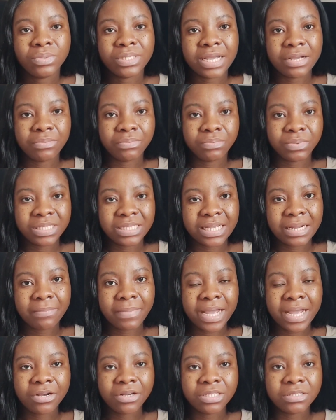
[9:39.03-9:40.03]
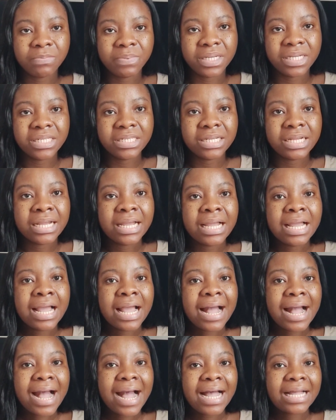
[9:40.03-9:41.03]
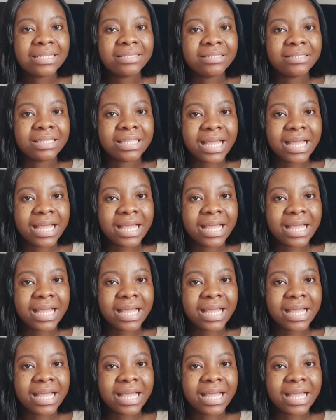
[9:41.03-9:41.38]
Then we said my husband, and